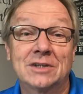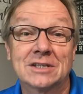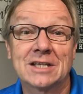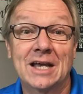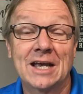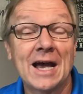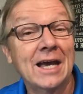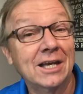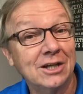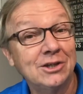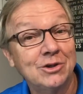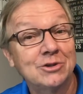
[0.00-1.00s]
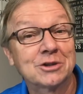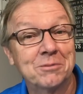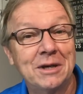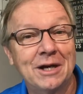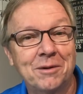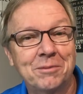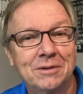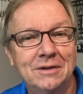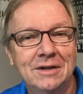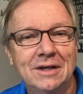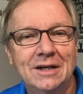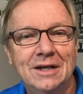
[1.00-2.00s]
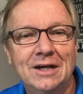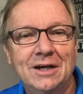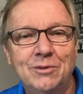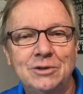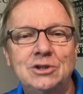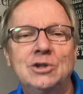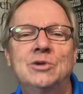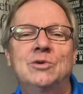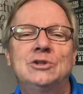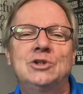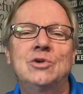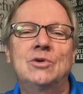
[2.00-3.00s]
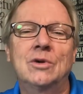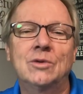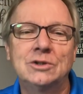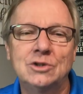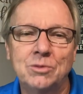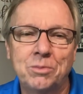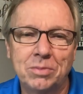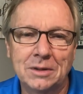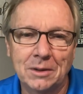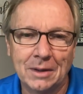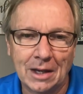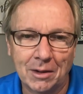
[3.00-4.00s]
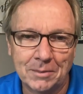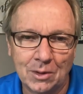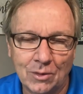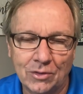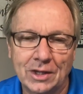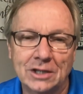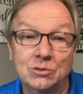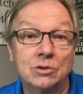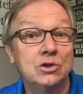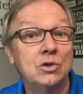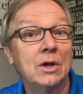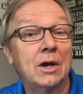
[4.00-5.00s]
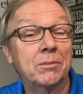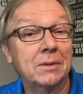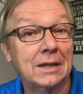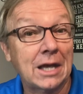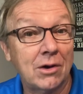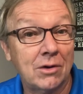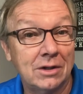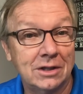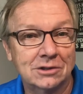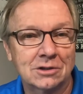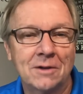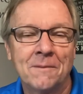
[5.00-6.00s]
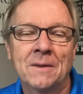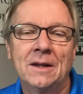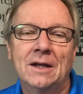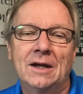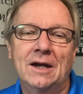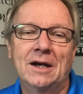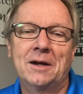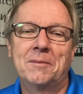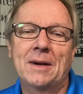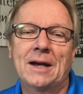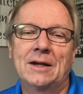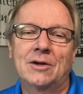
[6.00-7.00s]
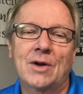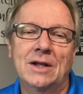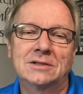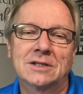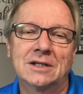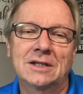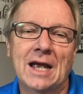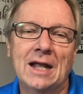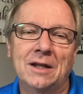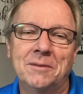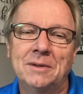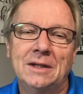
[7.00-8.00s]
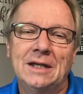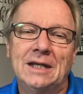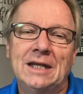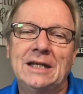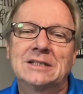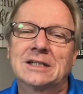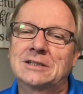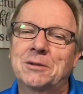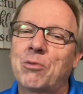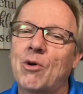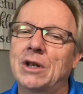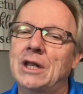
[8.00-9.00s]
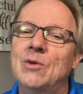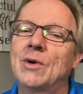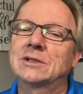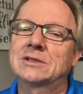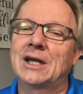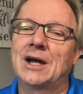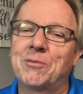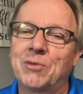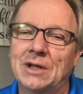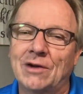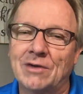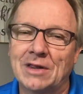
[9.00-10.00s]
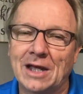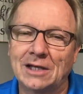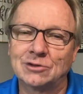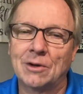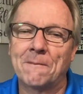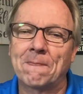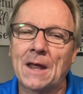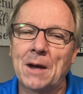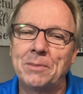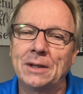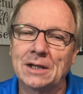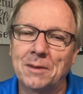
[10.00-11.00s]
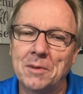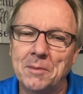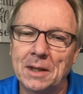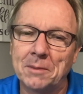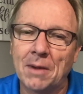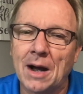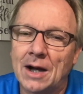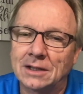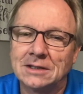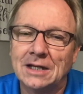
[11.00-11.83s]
say, I could use some help. Would you help me with this? Would you help me carry this? My grandson Caleb, he's at the point he wants to help with everything. So I'll pick up a big box,